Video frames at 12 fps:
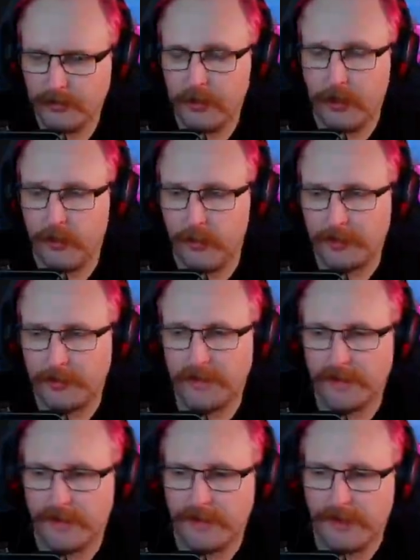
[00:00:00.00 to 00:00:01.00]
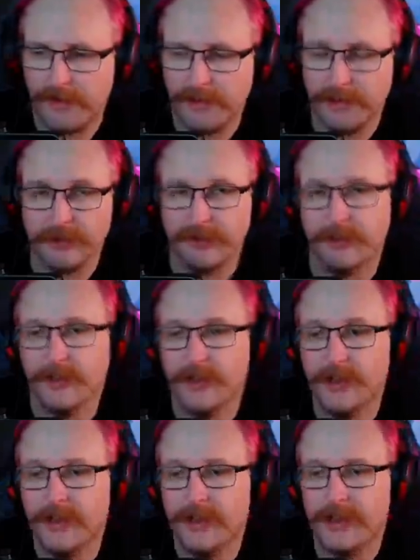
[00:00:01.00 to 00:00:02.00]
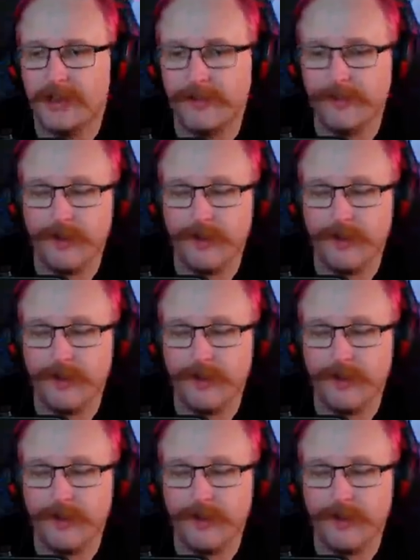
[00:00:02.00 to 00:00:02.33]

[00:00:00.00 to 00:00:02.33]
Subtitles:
Oh, one thing I found out too. If